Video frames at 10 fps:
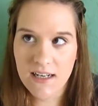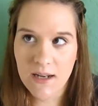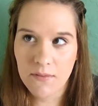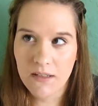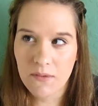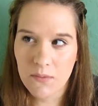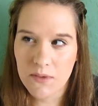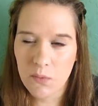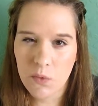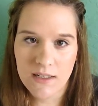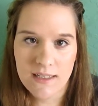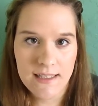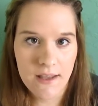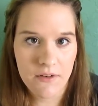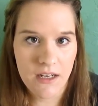and I believe it was
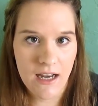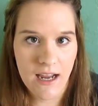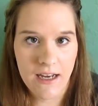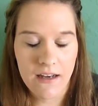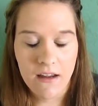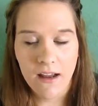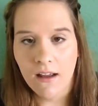179.